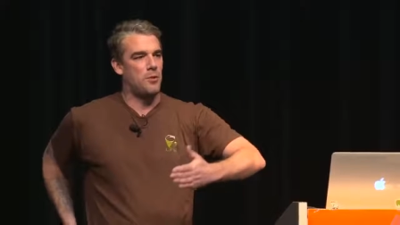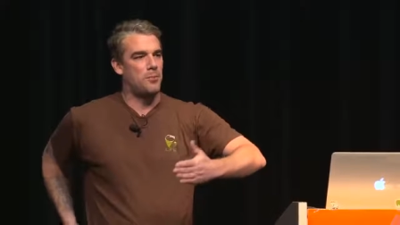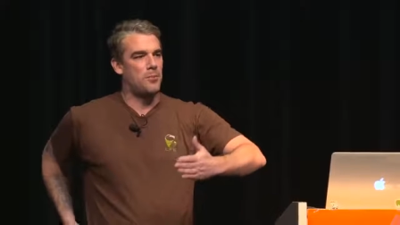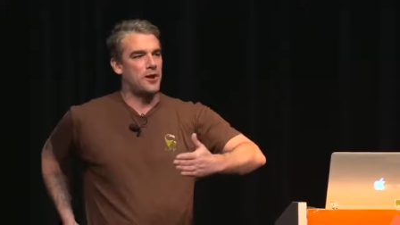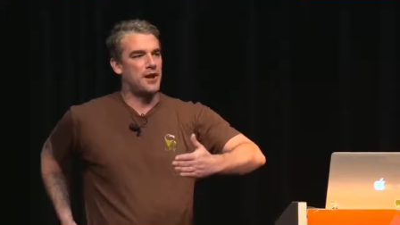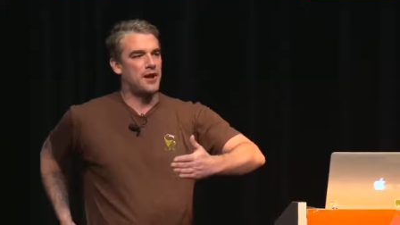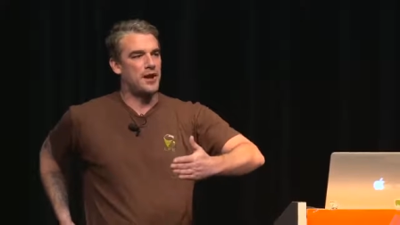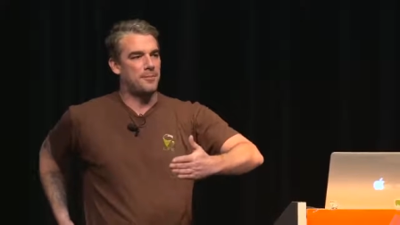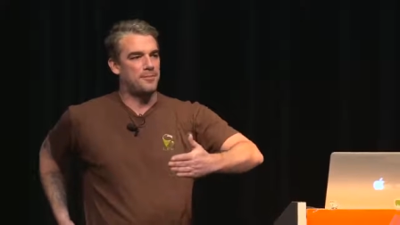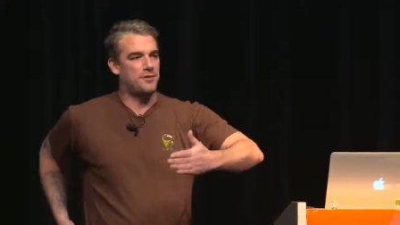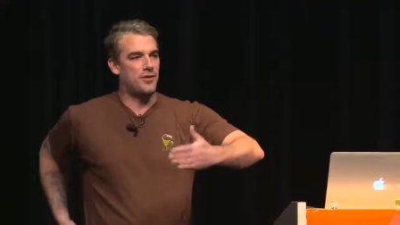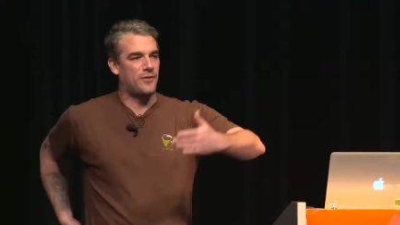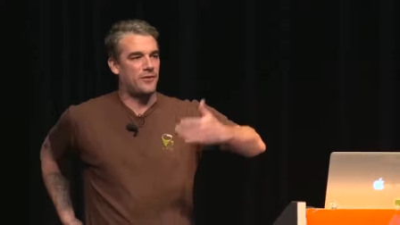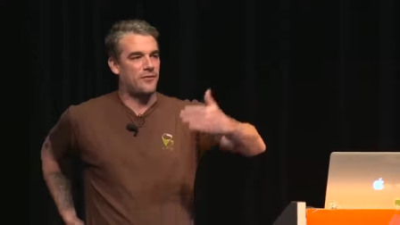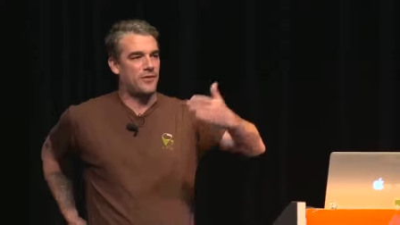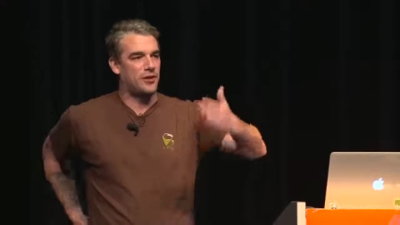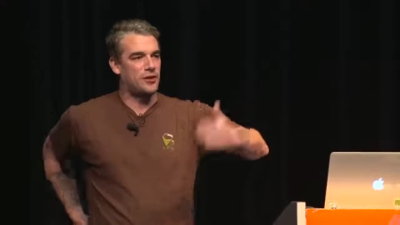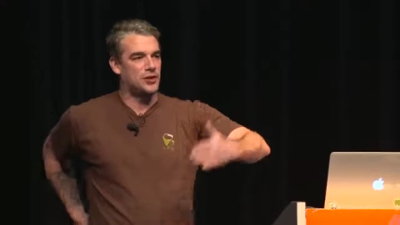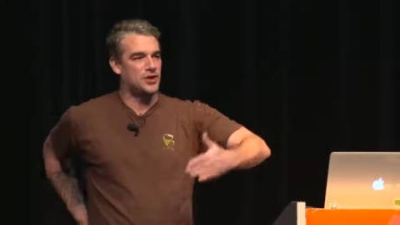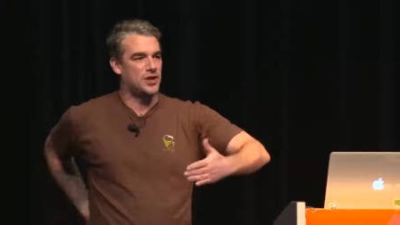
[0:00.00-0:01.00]
we'll bring it up to
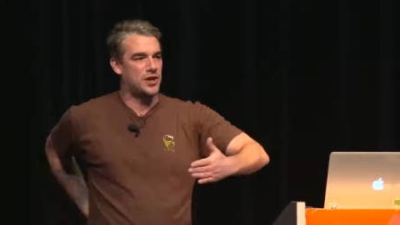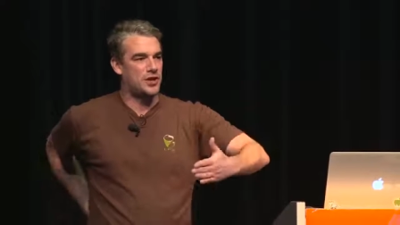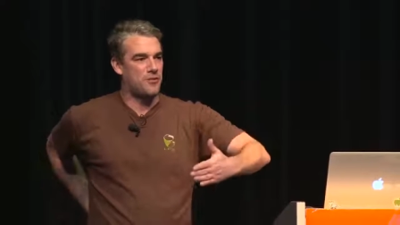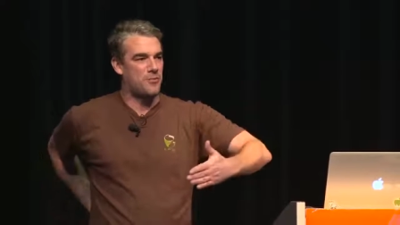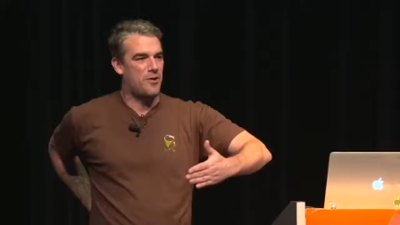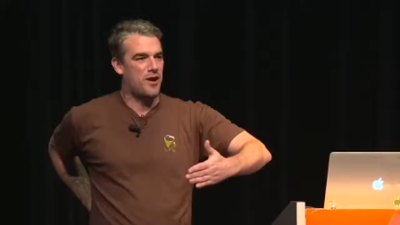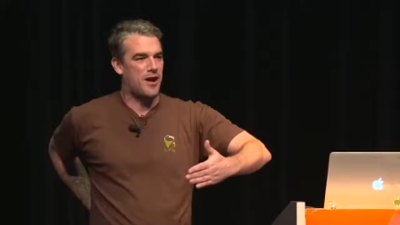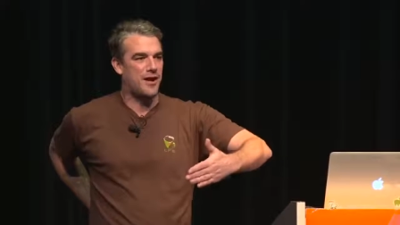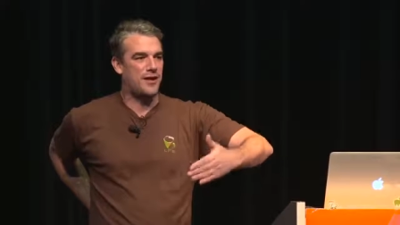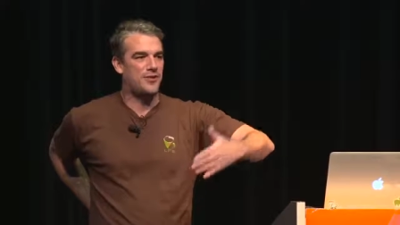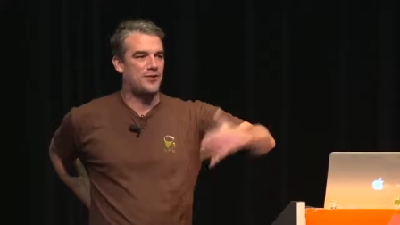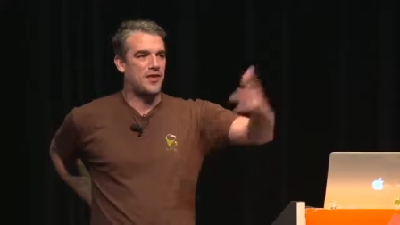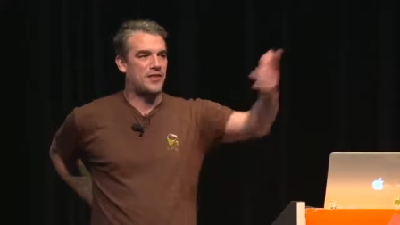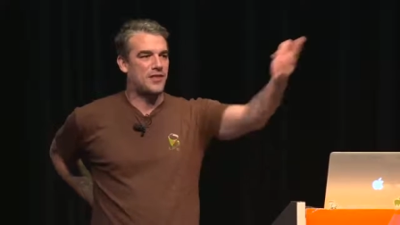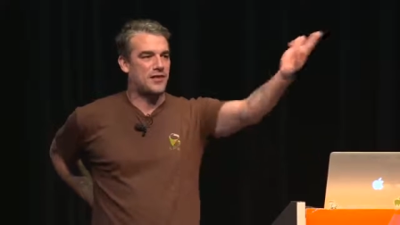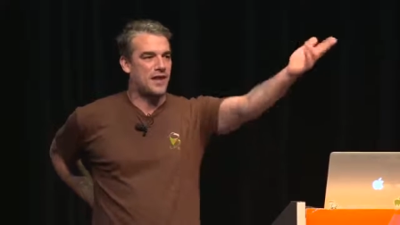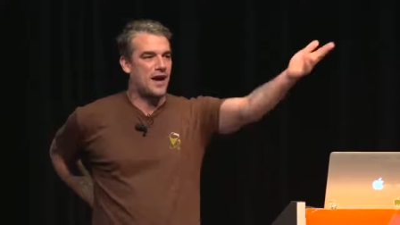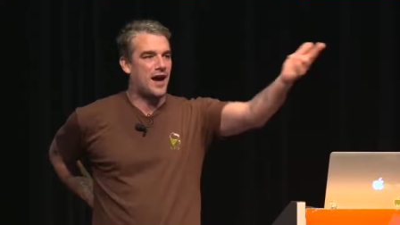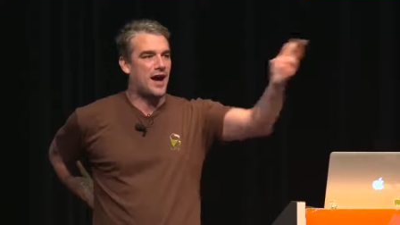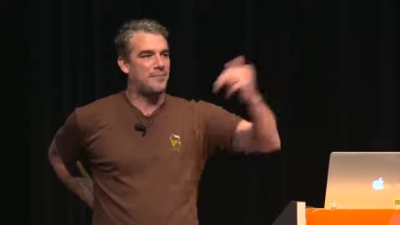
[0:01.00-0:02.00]
the version it was
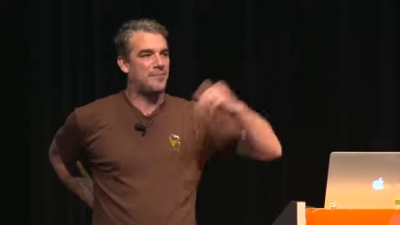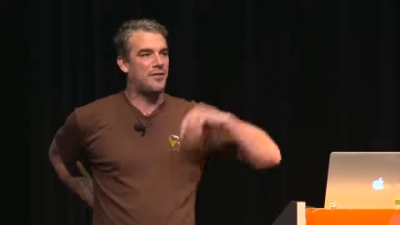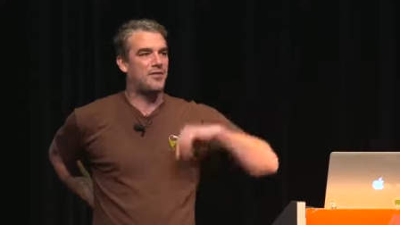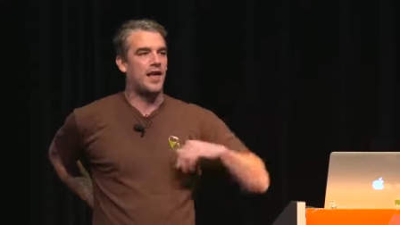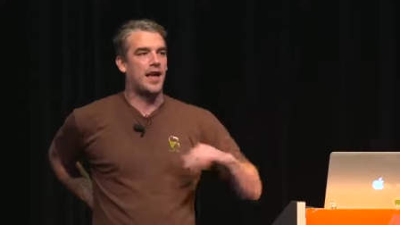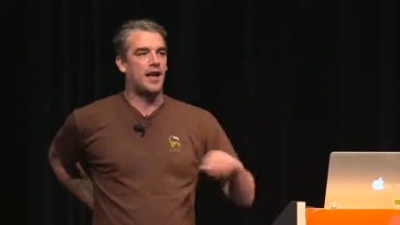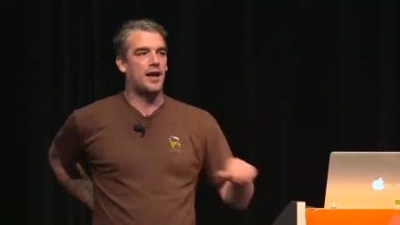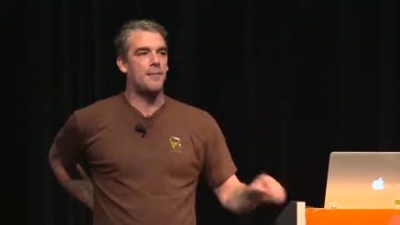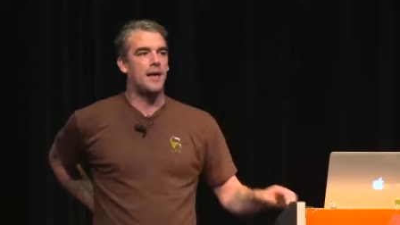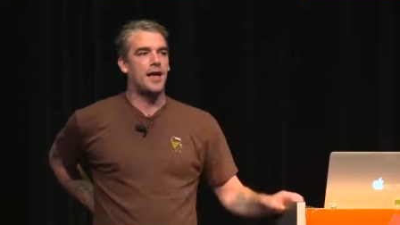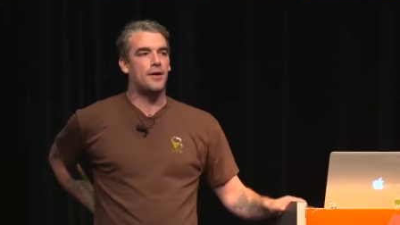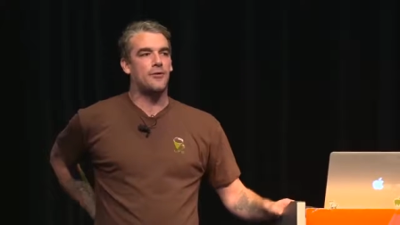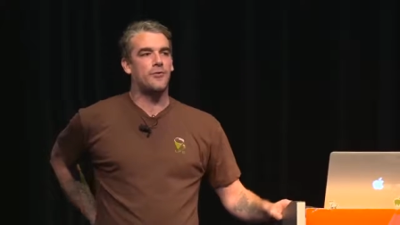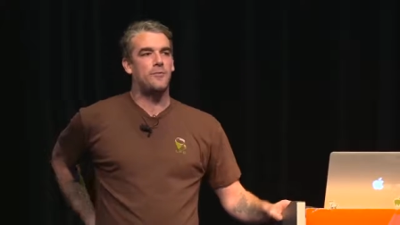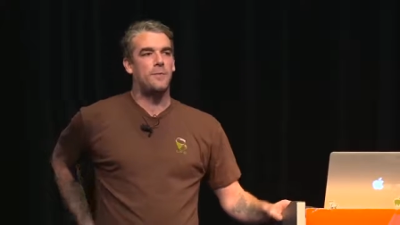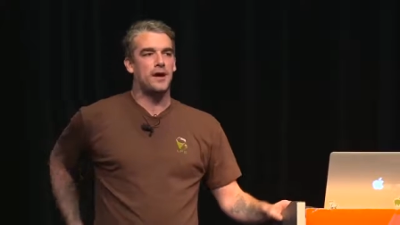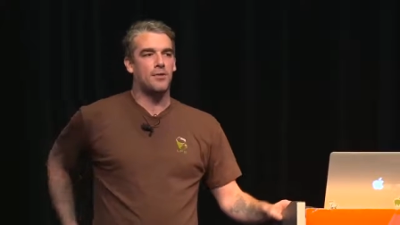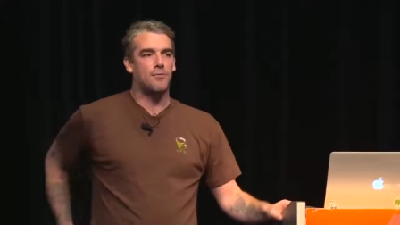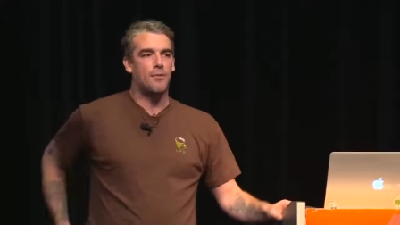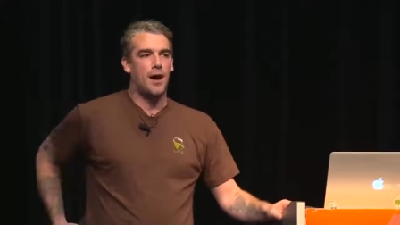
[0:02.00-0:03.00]
at the time that that command
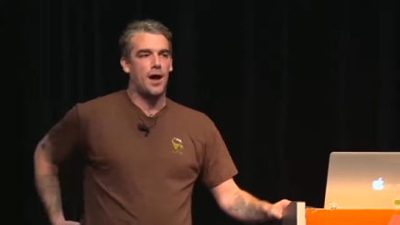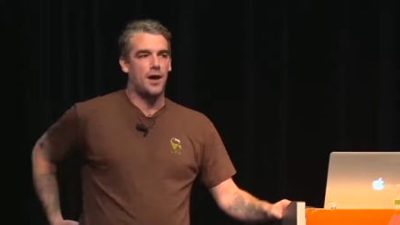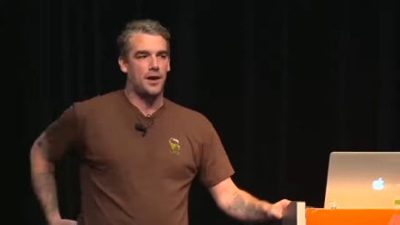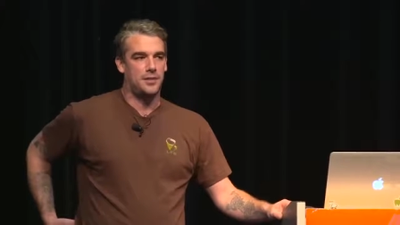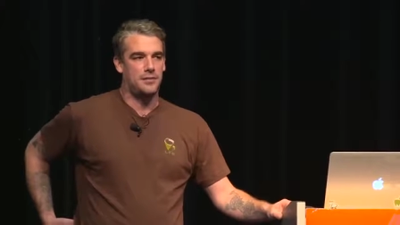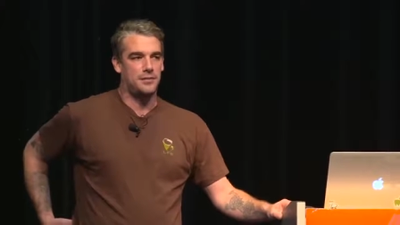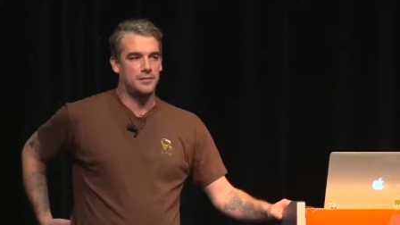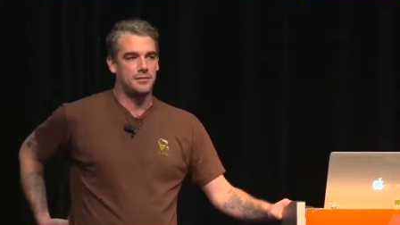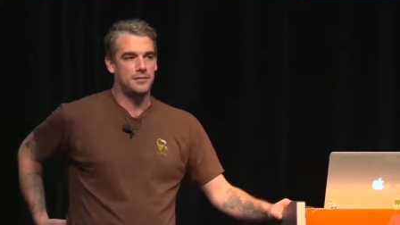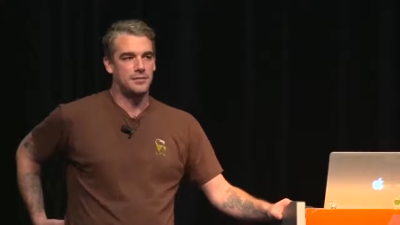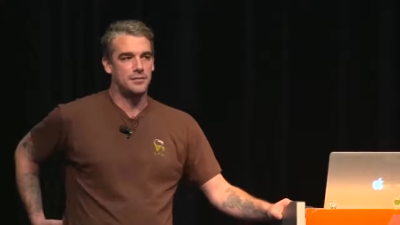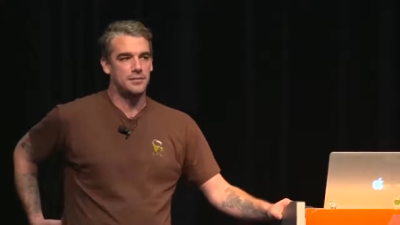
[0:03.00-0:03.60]
was being run.